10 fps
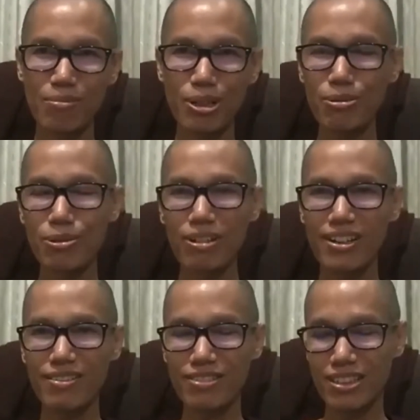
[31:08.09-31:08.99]
Maybe
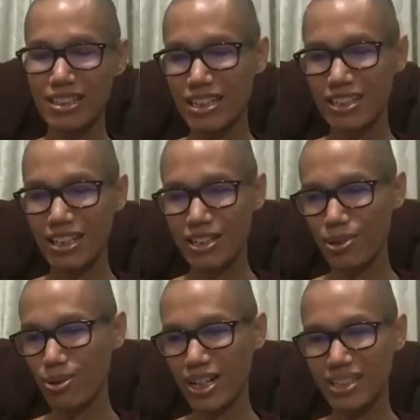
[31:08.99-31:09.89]
the
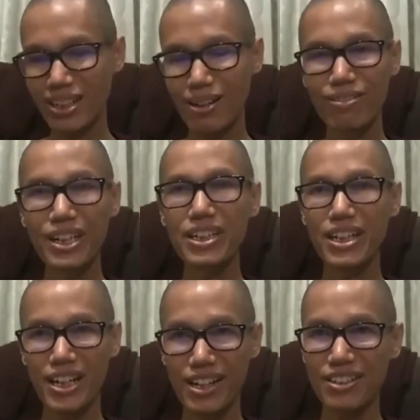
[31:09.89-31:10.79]
devas are
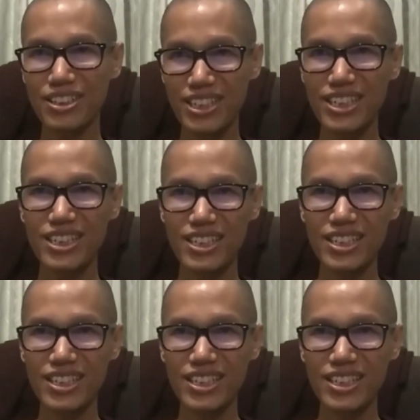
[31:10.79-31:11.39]
very healthy.